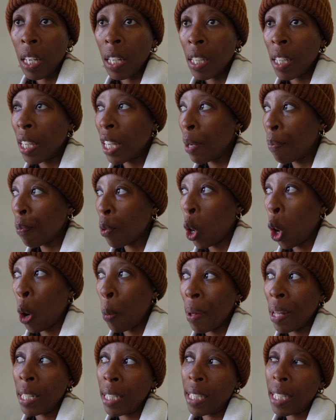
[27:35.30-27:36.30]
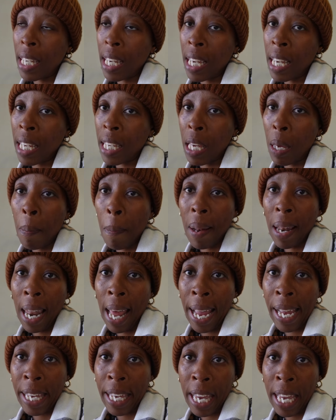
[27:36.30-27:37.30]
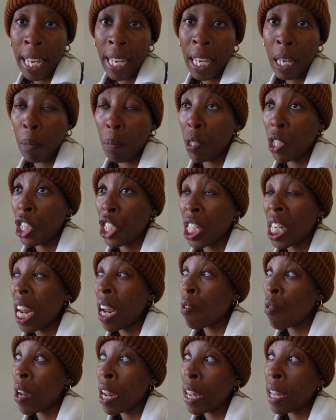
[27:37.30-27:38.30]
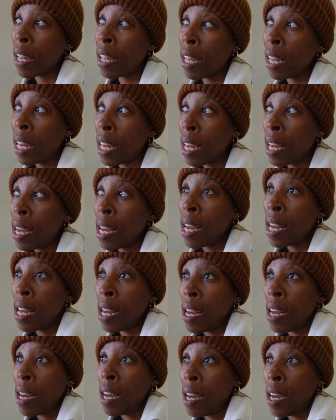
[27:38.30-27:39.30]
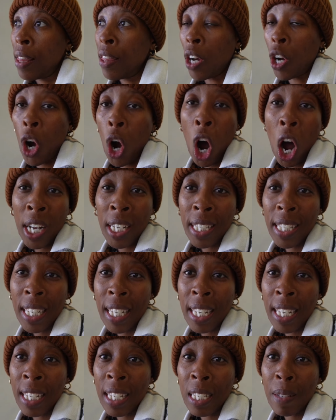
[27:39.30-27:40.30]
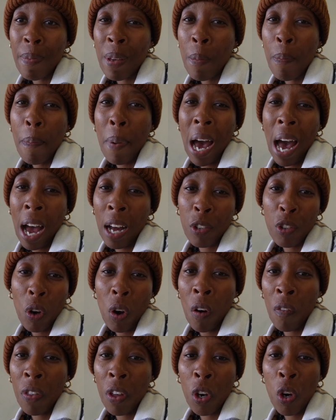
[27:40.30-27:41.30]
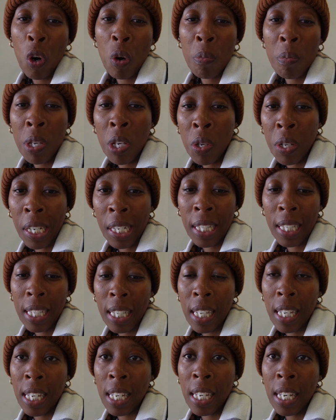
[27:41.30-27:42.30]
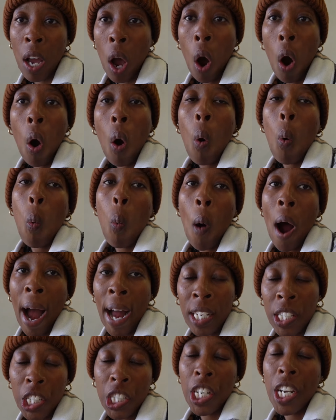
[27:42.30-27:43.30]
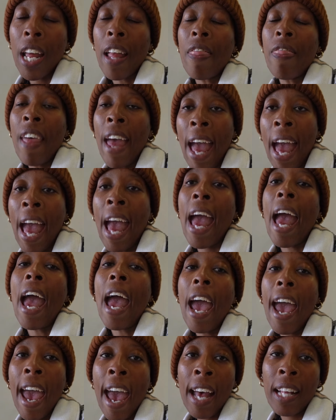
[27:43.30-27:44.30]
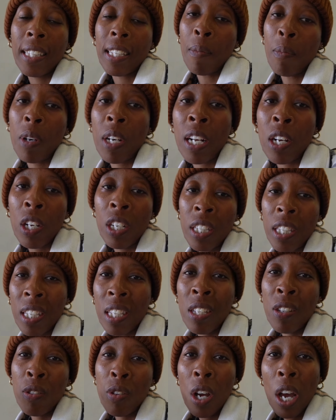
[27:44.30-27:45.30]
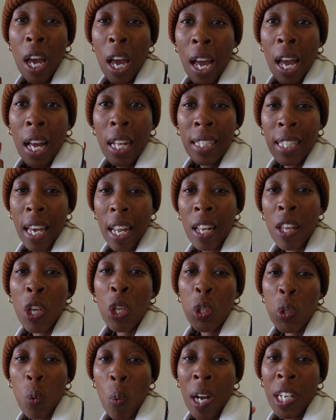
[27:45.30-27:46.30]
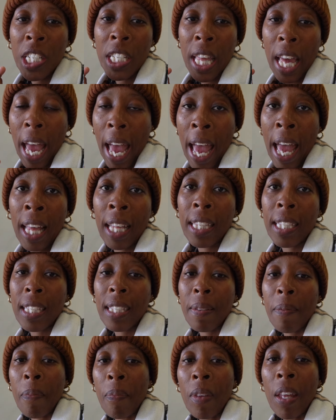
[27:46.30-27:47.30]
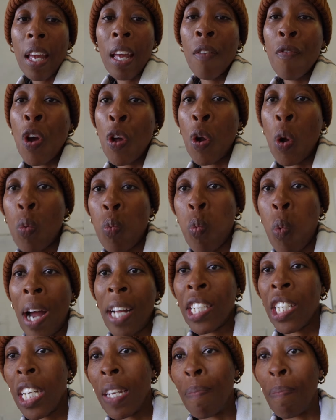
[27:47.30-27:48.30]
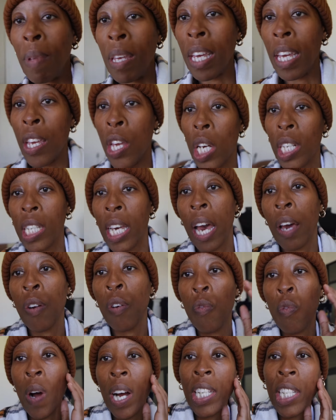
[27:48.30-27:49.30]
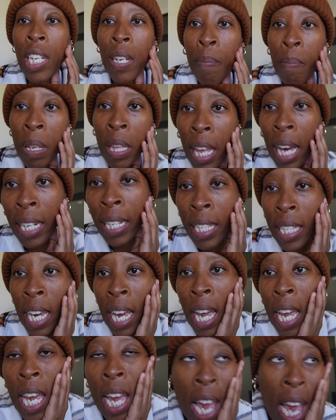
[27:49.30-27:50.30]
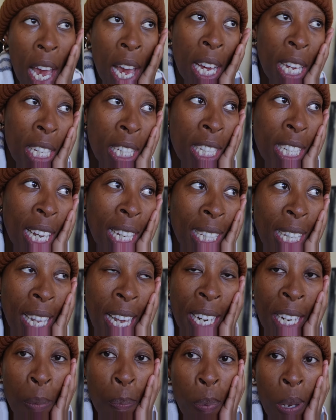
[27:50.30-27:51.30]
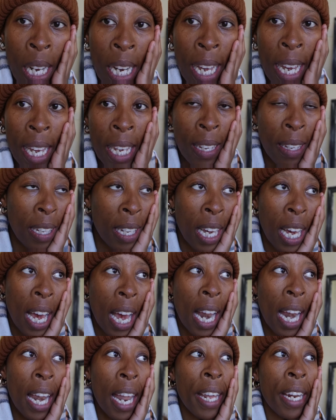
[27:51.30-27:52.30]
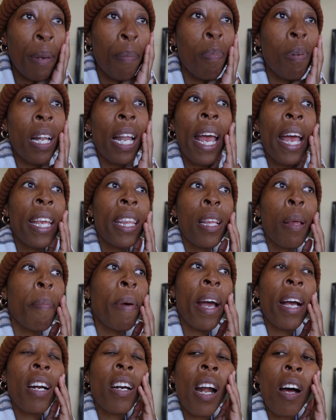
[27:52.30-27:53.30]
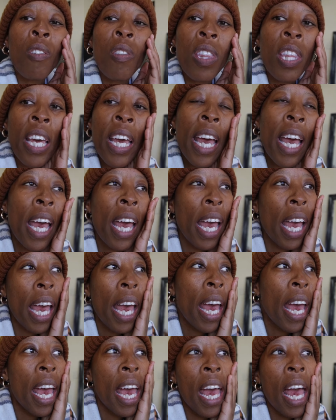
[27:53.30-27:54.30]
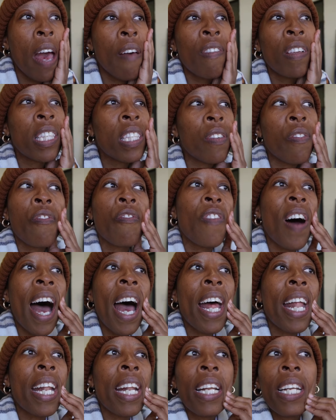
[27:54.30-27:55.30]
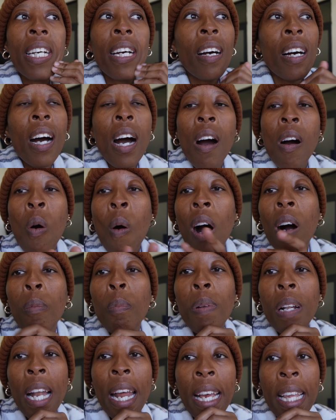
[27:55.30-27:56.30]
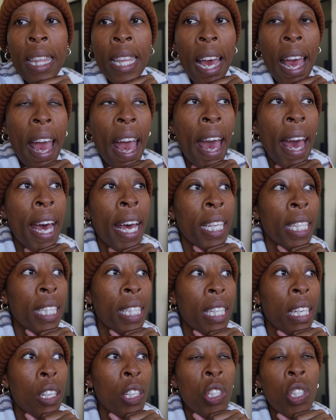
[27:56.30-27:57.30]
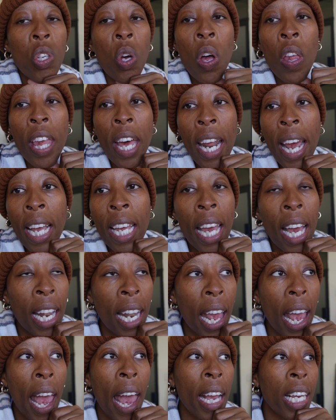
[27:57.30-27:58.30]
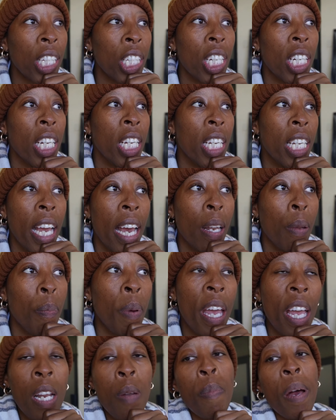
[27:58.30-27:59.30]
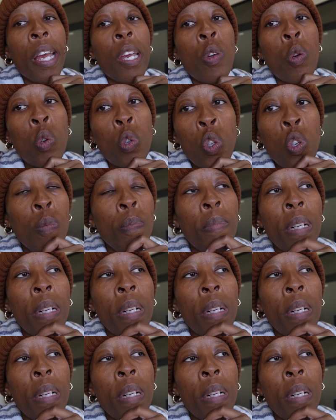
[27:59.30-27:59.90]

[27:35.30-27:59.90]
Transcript: keep commenting, keep liking, keep sharing the content, be part of the community, watch the ads. I'm gonna continue telling you to watch the ads. If you're not watching me, you're tired of watching me that day, just let it play. Let it play in the background there. Have its fun while playing the ads so that I can actually get paid by YouTube,